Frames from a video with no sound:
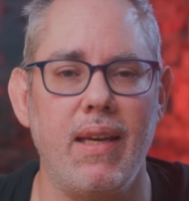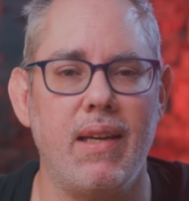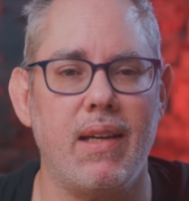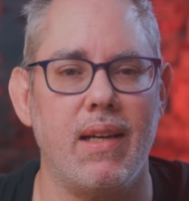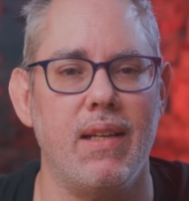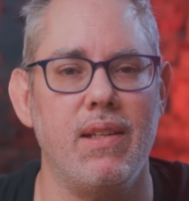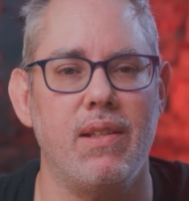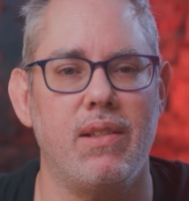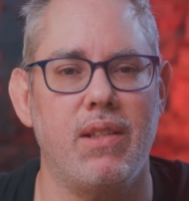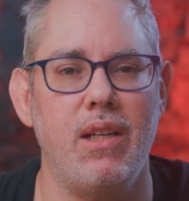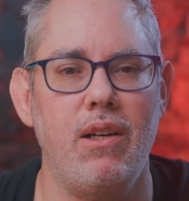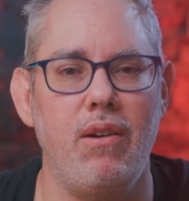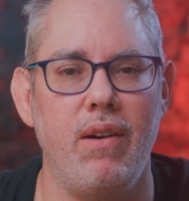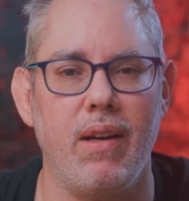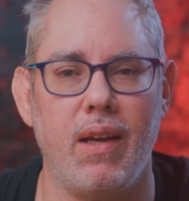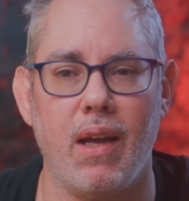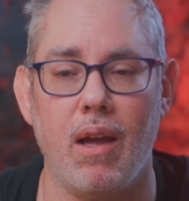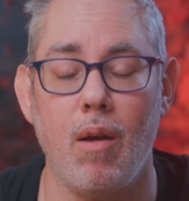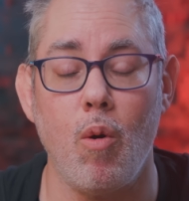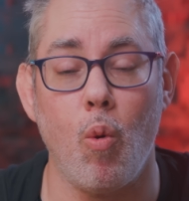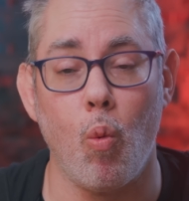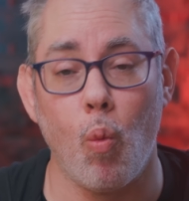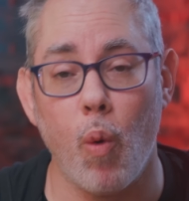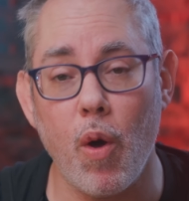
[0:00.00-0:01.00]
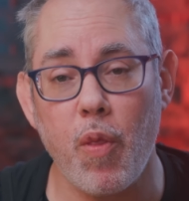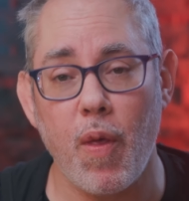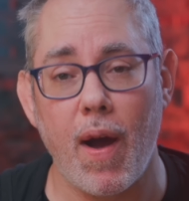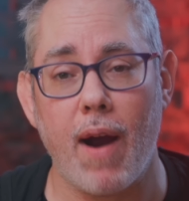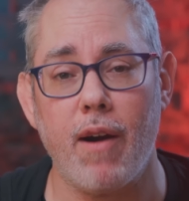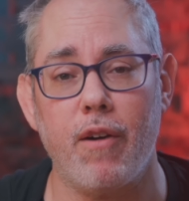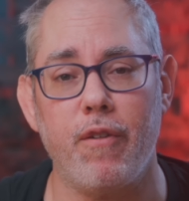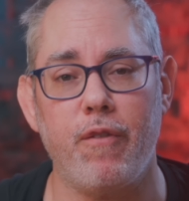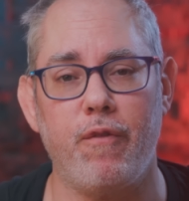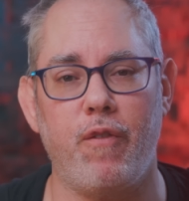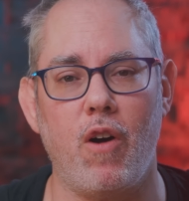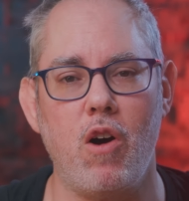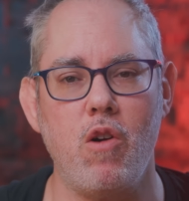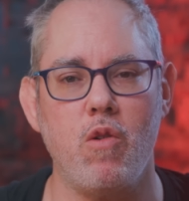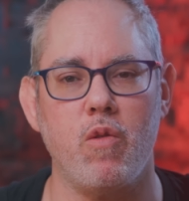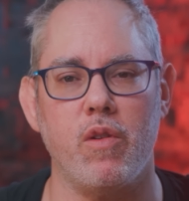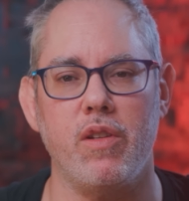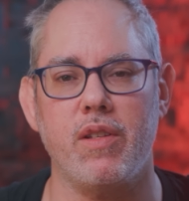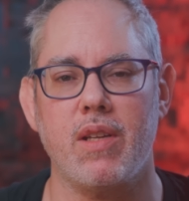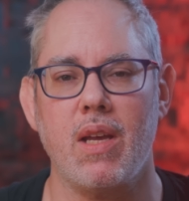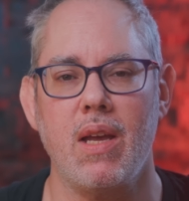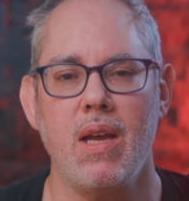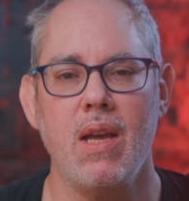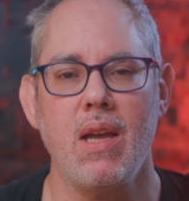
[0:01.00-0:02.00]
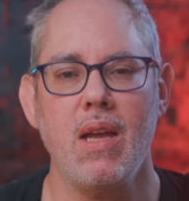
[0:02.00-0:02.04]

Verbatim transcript: considering it with our phones